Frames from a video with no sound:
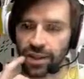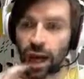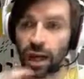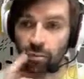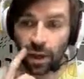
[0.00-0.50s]

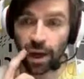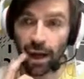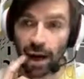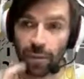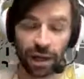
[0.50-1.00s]
in times
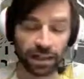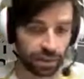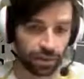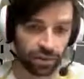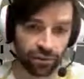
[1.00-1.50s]
where
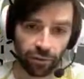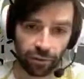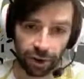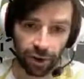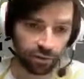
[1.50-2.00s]
my team has
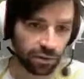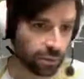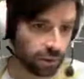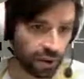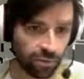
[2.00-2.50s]
felt very
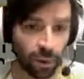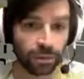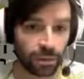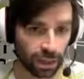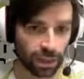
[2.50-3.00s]
comfortable,
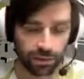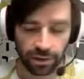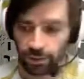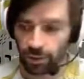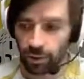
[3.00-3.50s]
I've probably been
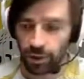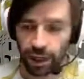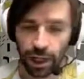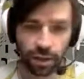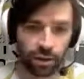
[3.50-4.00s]
guilty of
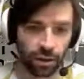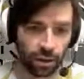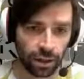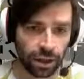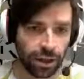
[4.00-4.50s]
communicating
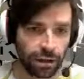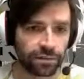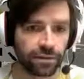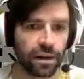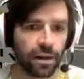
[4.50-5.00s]
not
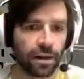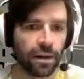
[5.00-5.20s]
enough.